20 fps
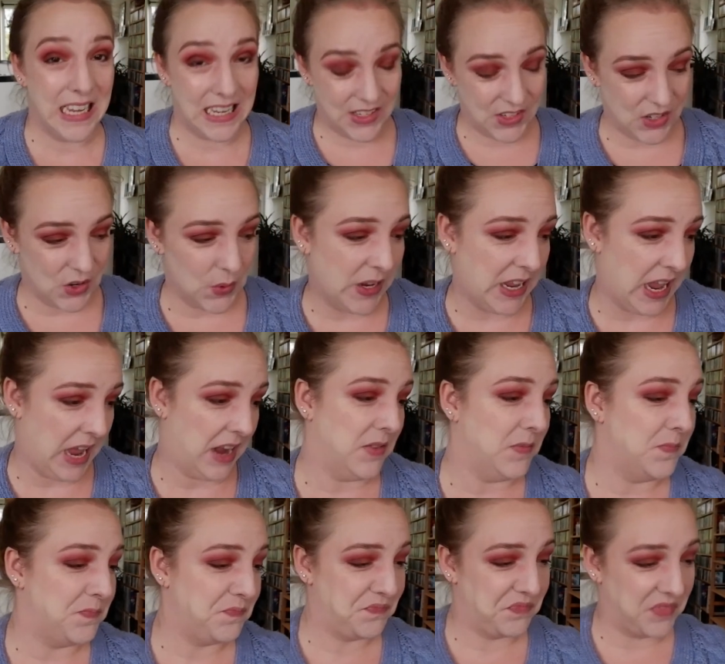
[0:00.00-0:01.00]
So
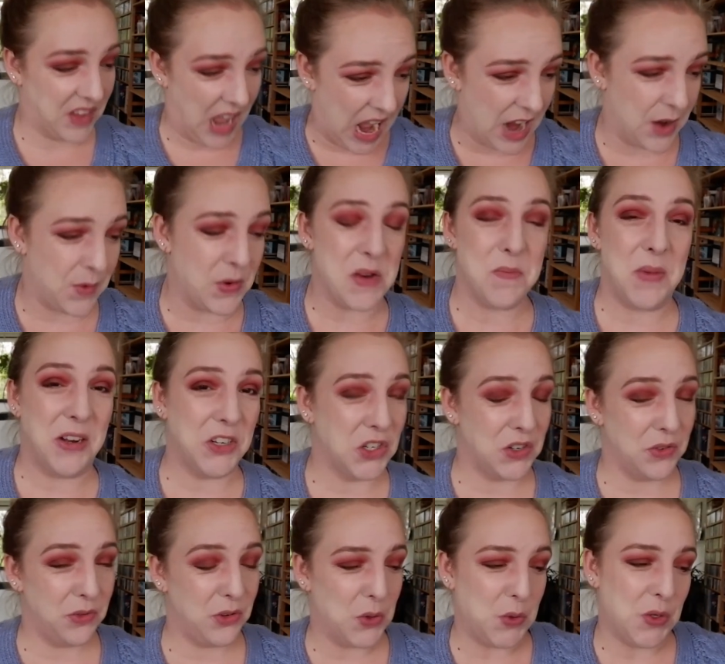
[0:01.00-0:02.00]
again, I already
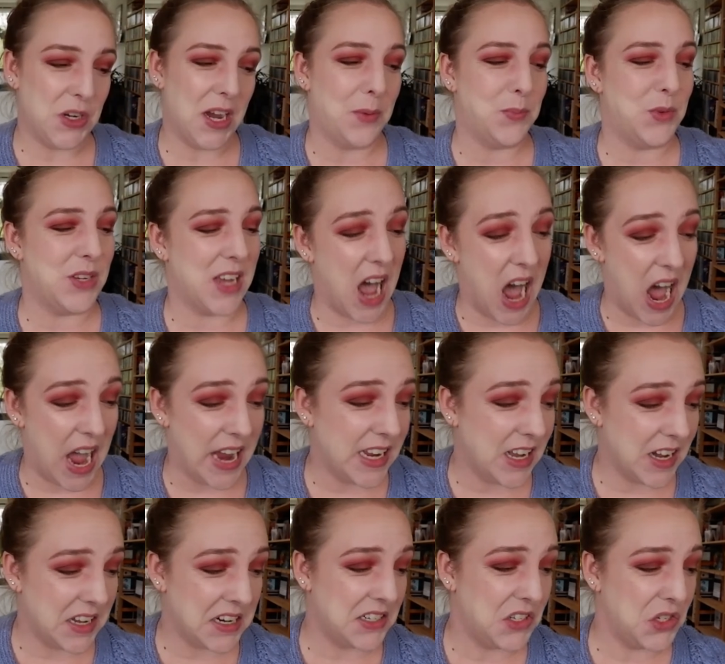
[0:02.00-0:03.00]
mentioned a few times, I
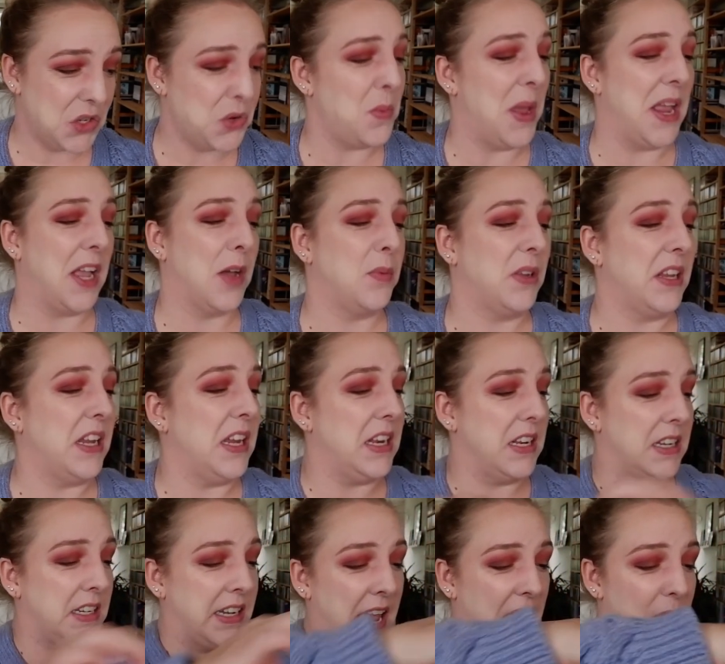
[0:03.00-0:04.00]
got into the makeup
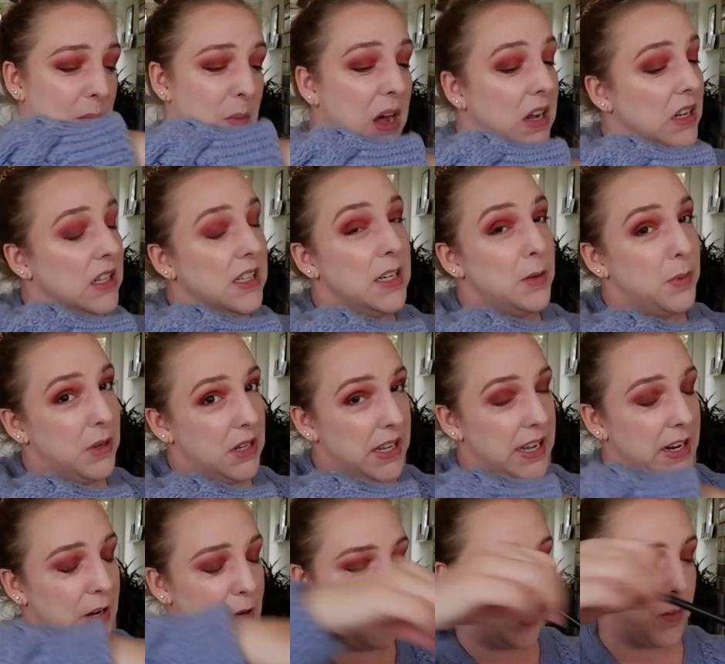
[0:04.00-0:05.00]
game a little bit
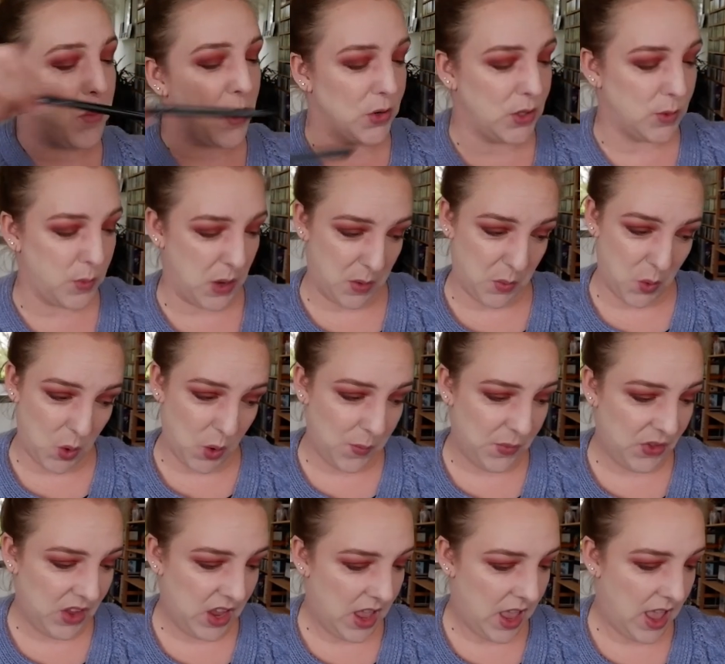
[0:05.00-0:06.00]
later than most
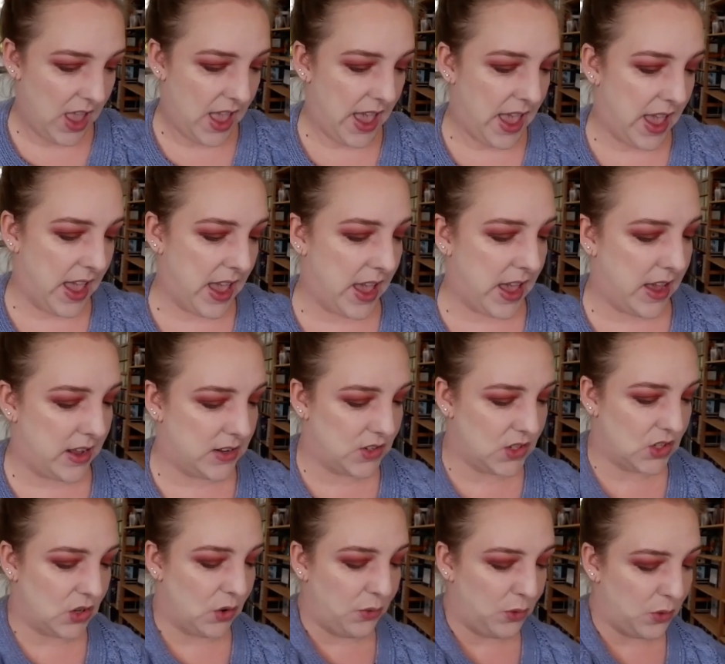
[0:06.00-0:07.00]
people. And
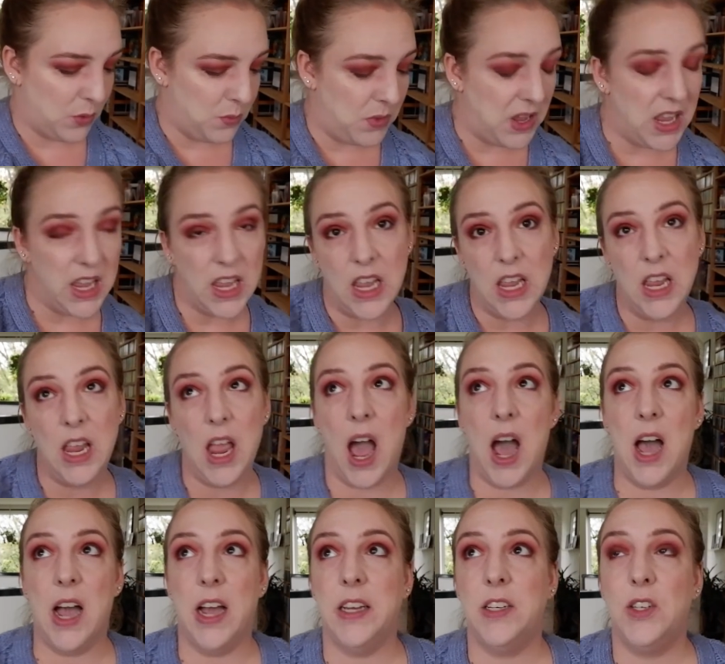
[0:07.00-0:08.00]
so for me,
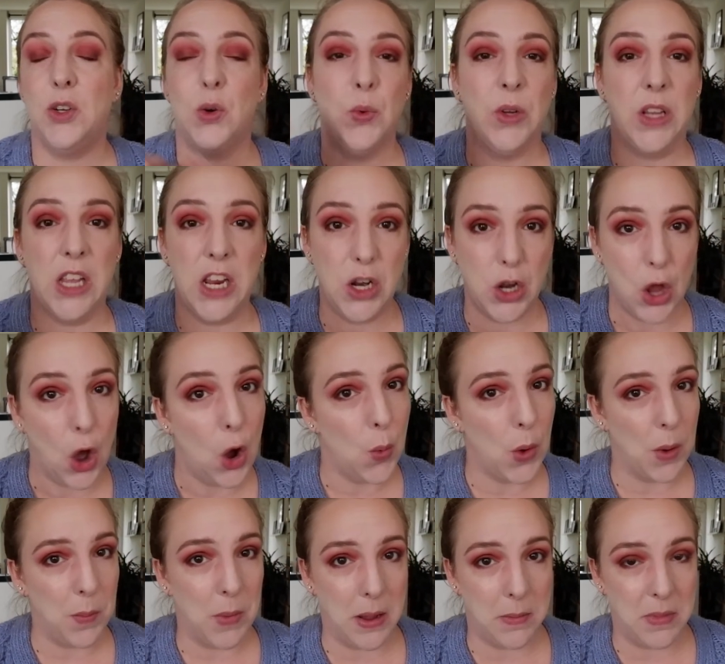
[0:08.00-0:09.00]
I don't really know
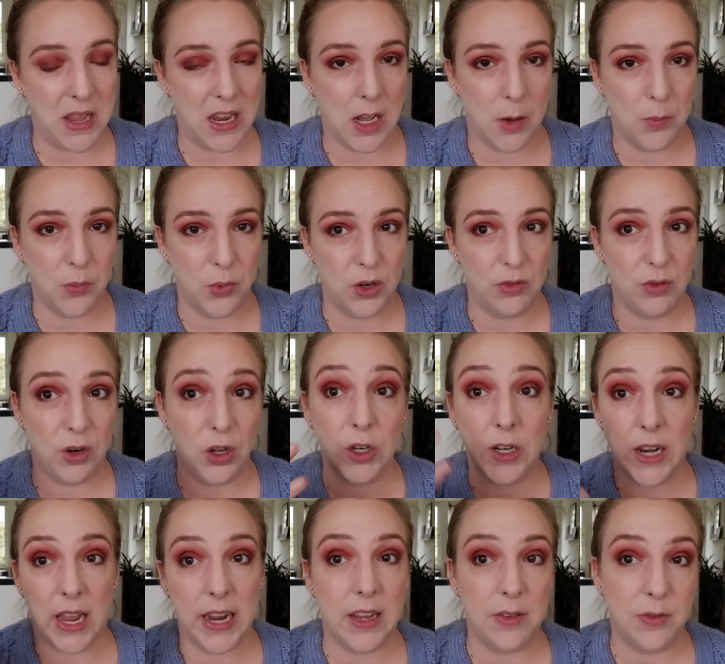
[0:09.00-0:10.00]
what my makeup would have
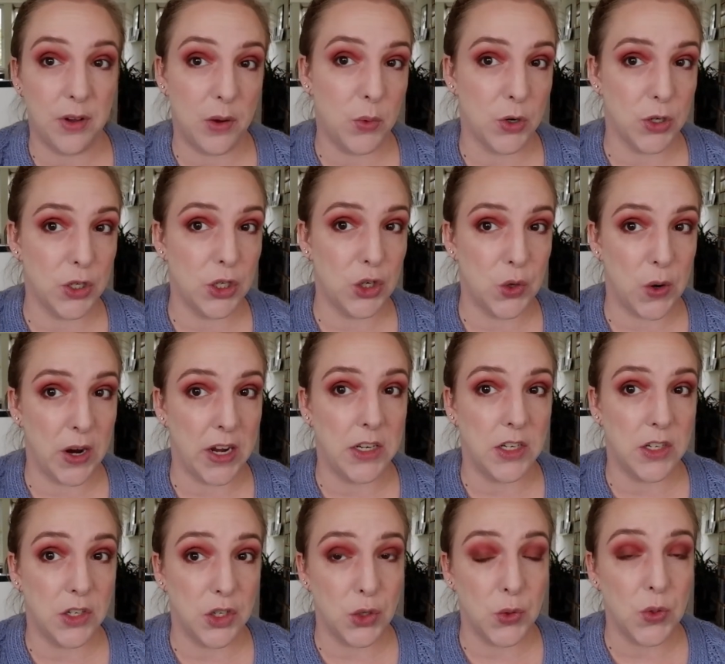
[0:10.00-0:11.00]
looked like if I were to try
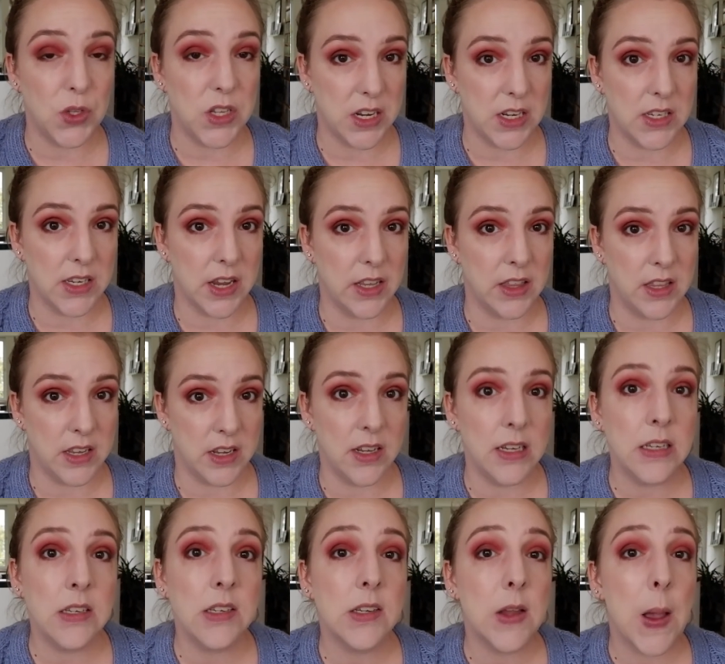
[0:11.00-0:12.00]
and do things like
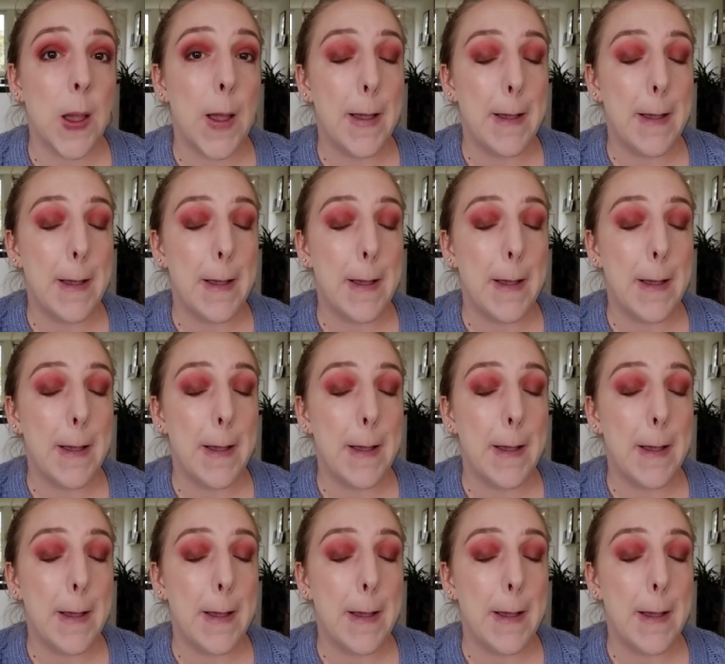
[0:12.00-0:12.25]
this